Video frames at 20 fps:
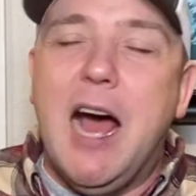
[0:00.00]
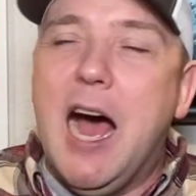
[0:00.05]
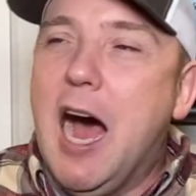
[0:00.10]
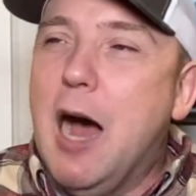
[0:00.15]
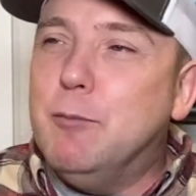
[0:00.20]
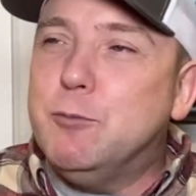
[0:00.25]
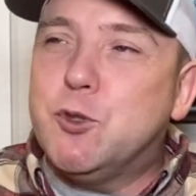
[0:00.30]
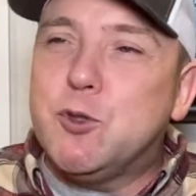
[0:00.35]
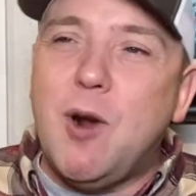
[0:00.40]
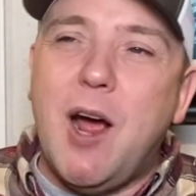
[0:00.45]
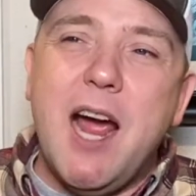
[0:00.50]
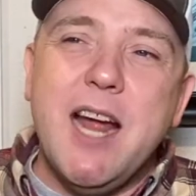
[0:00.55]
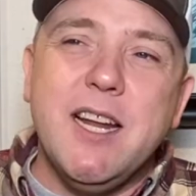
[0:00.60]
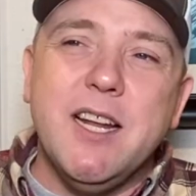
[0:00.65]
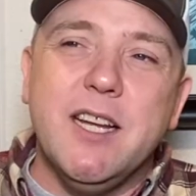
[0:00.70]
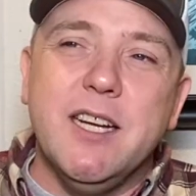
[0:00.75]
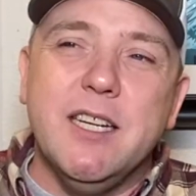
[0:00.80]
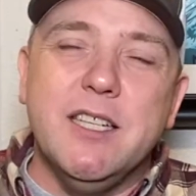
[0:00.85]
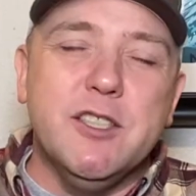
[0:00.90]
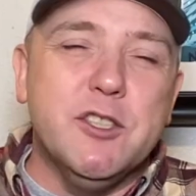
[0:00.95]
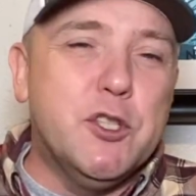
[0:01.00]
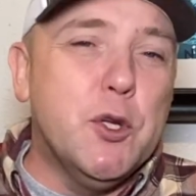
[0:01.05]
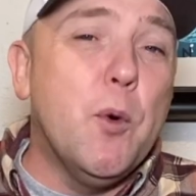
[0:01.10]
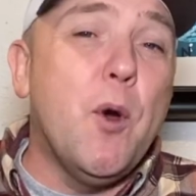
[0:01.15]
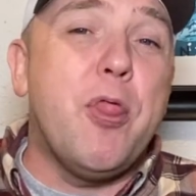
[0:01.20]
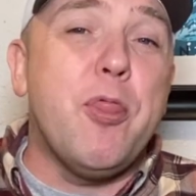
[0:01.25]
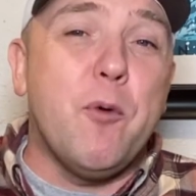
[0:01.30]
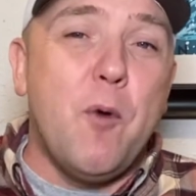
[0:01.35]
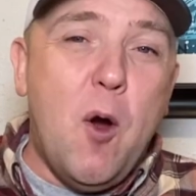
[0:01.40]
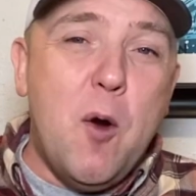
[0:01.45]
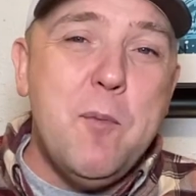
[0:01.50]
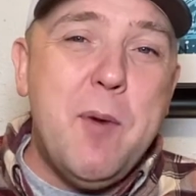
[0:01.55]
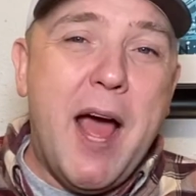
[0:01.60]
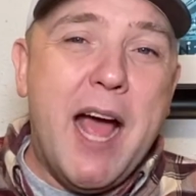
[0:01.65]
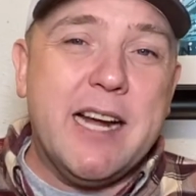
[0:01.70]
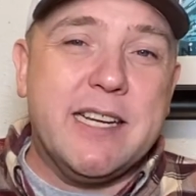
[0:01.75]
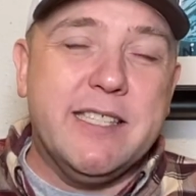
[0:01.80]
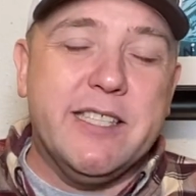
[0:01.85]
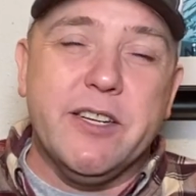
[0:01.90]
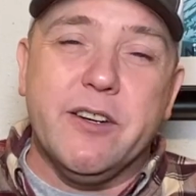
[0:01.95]
I'm trying to do a
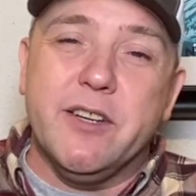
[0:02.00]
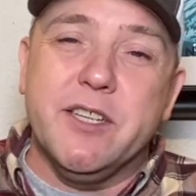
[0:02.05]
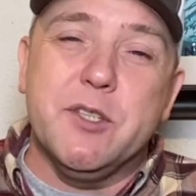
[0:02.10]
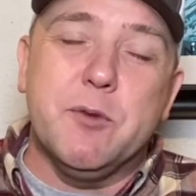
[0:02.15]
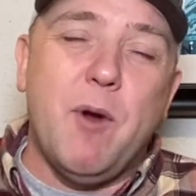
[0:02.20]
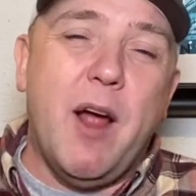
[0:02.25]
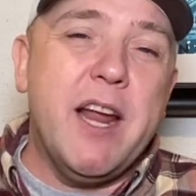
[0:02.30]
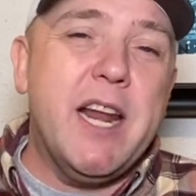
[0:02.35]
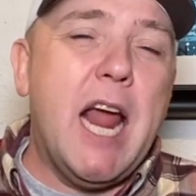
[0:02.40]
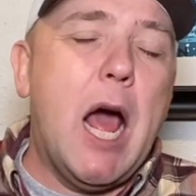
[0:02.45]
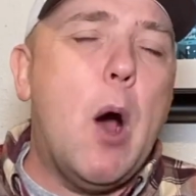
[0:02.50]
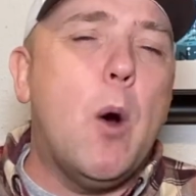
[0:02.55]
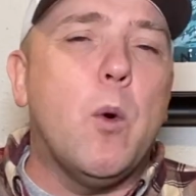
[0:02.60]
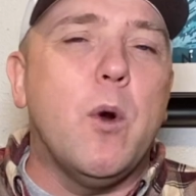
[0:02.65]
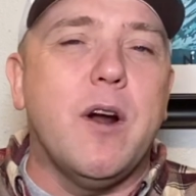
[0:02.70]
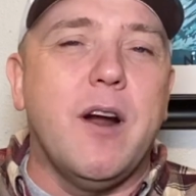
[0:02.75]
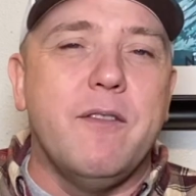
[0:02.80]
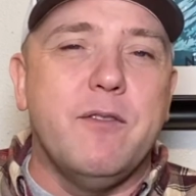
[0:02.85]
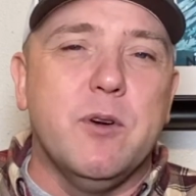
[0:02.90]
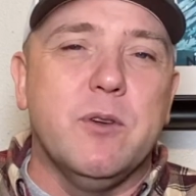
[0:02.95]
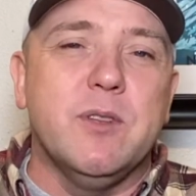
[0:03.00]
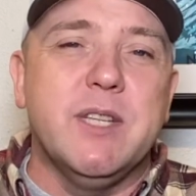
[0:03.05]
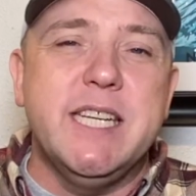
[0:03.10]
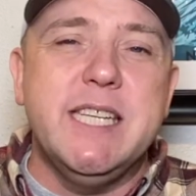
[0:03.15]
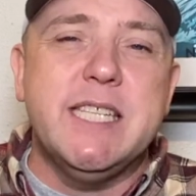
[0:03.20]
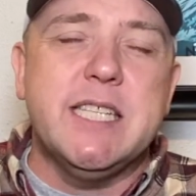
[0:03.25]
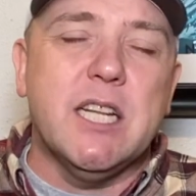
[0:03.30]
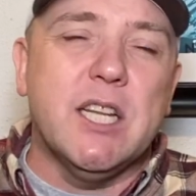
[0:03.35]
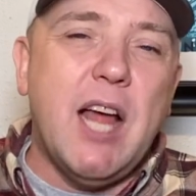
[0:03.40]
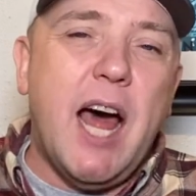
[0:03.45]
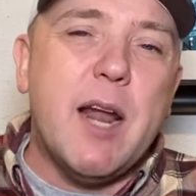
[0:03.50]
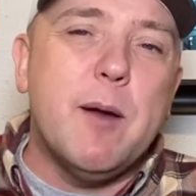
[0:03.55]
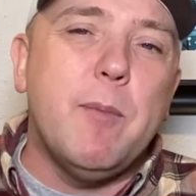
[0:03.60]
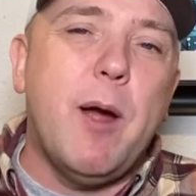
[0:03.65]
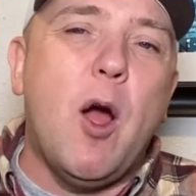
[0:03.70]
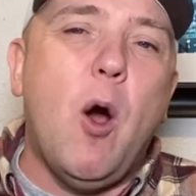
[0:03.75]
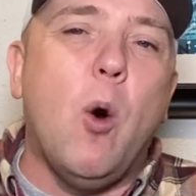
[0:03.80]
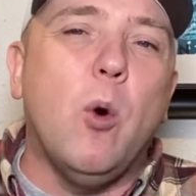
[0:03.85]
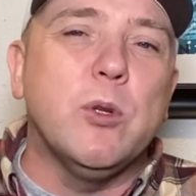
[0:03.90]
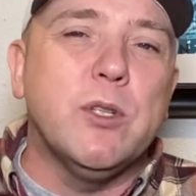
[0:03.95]
throwback series right now where I've released a lot of
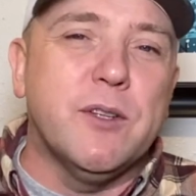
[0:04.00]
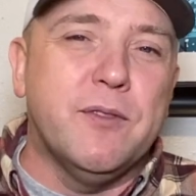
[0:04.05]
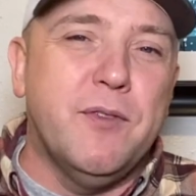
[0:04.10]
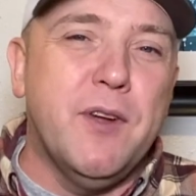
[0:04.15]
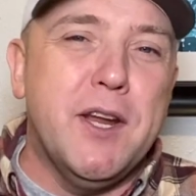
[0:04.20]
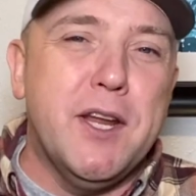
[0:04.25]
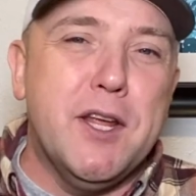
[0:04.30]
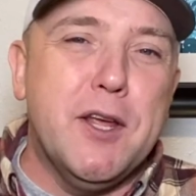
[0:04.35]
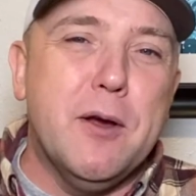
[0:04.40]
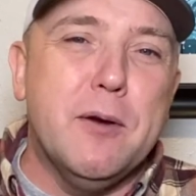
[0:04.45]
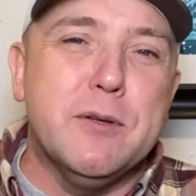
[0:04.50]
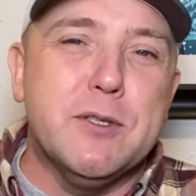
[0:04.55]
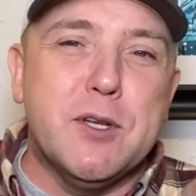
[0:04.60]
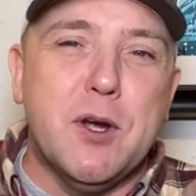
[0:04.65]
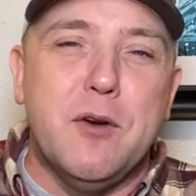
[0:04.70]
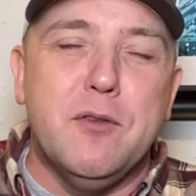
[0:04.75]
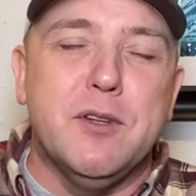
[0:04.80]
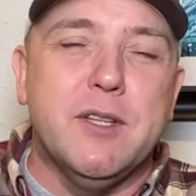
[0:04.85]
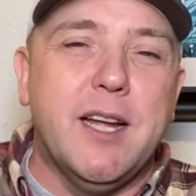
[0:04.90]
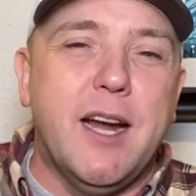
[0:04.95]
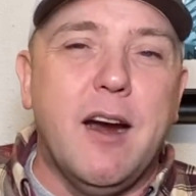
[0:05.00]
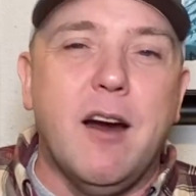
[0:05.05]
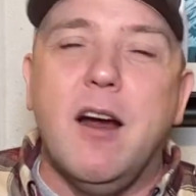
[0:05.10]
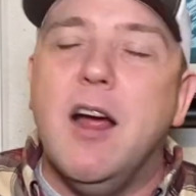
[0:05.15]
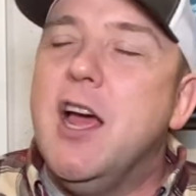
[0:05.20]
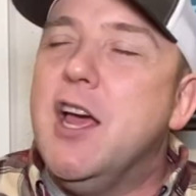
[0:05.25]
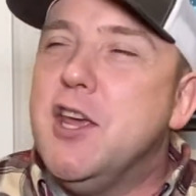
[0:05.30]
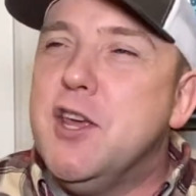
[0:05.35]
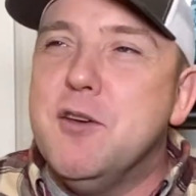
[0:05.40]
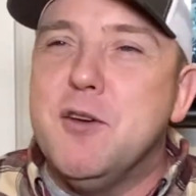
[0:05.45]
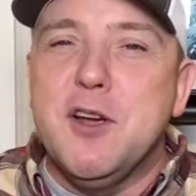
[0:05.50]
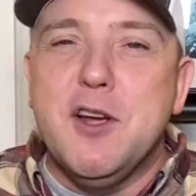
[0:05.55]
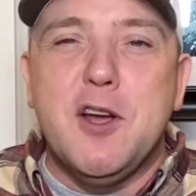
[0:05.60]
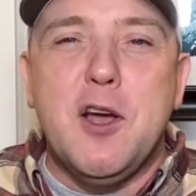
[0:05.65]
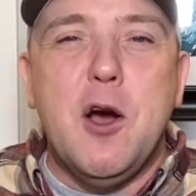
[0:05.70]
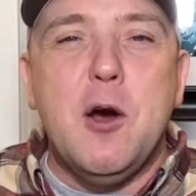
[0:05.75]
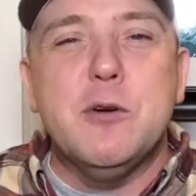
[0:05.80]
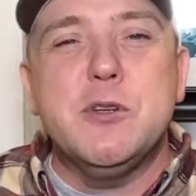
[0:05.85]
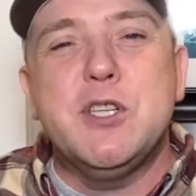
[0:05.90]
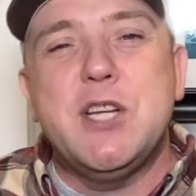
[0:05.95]
my older videos over there. You can
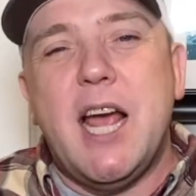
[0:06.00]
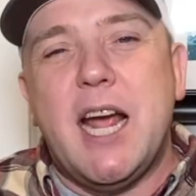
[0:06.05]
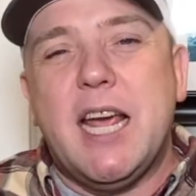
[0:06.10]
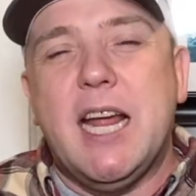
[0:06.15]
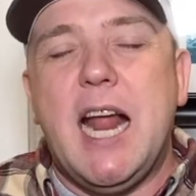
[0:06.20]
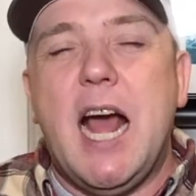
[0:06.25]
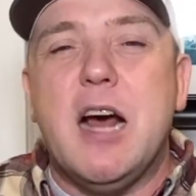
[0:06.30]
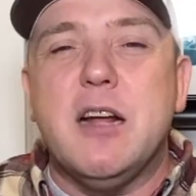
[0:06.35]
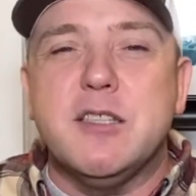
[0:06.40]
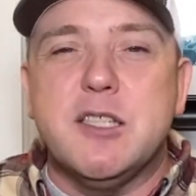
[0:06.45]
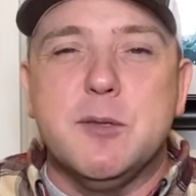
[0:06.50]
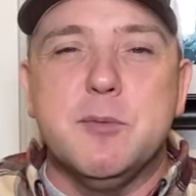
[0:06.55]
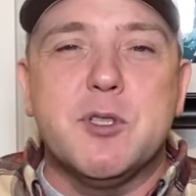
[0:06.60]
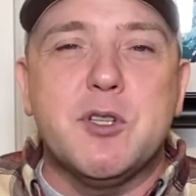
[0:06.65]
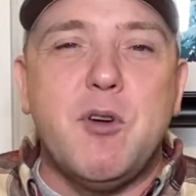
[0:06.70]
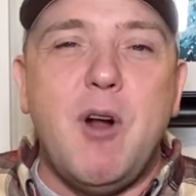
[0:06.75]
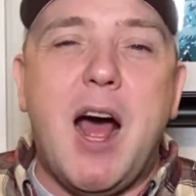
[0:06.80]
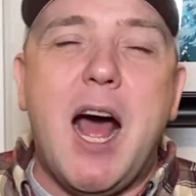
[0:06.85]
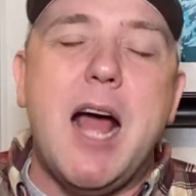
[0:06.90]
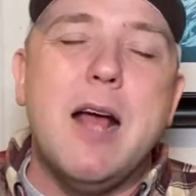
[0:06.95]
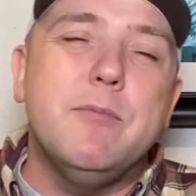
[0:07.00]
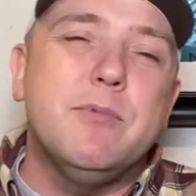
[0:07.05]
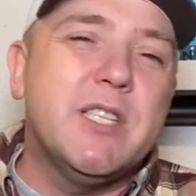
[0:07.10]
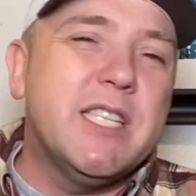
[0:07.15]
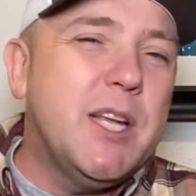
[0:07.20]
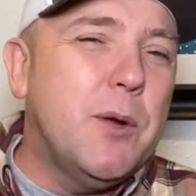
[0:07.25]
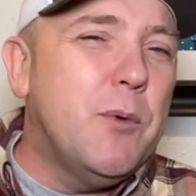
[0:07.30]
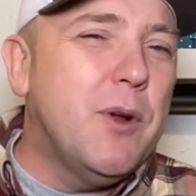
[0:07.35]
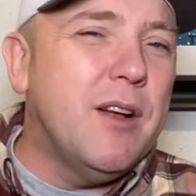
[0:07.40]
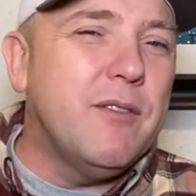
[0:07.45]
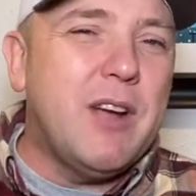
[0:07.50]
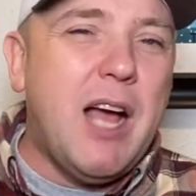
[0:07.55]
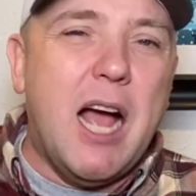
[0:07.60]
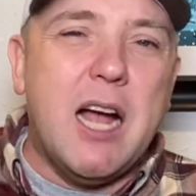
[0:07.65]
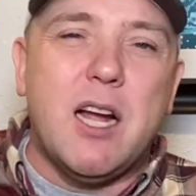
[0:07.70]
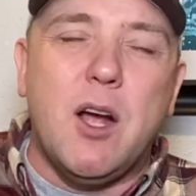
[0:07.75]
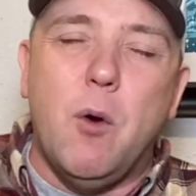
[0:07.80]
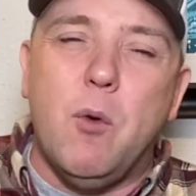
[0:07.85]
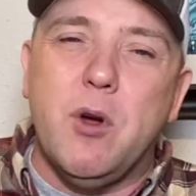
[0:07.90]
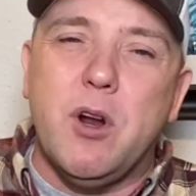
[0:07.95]
go check it out, subscribe, see what I've
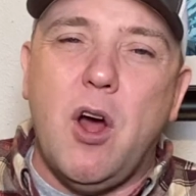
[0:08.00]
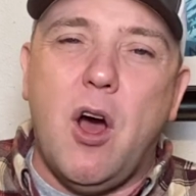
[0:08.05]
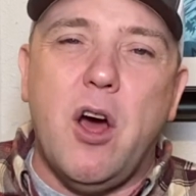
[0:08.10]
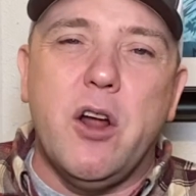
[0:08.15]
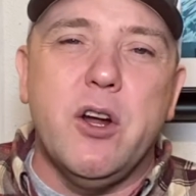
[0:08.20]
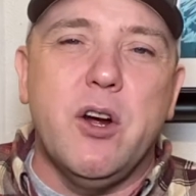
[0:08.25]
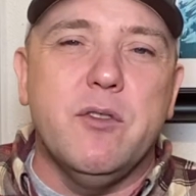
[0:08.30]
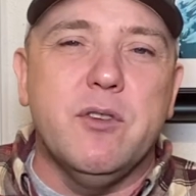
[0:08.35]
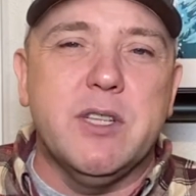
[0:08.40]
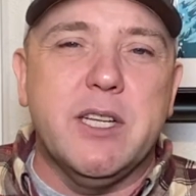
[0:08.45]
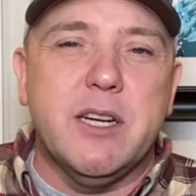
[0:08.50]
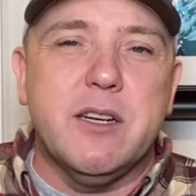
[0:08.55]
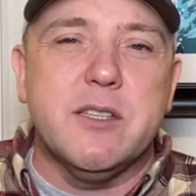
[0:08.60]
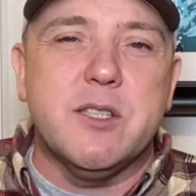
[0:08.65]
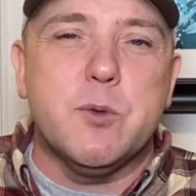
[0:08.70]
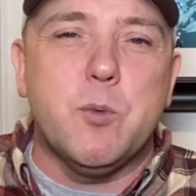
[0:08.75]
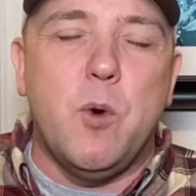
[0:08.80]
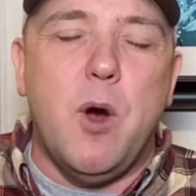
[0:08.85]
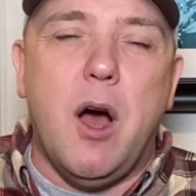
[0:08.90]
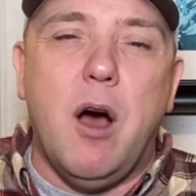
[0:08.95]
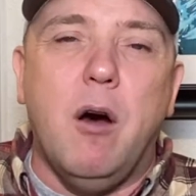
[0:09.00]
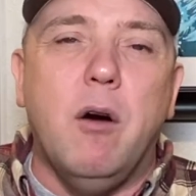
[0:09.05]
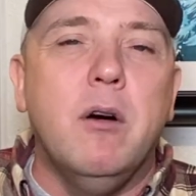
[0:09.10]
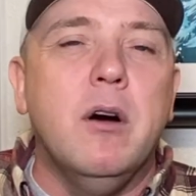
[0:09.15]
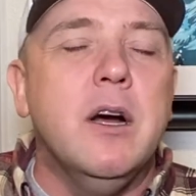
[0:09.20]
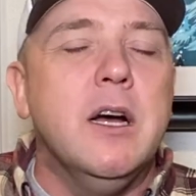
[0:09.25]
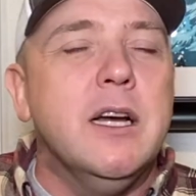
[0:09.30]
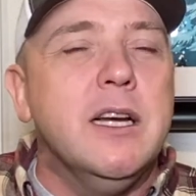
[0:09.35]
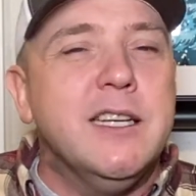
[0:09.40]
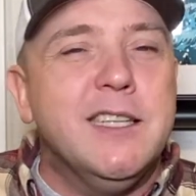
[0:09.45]
got going on over there as well.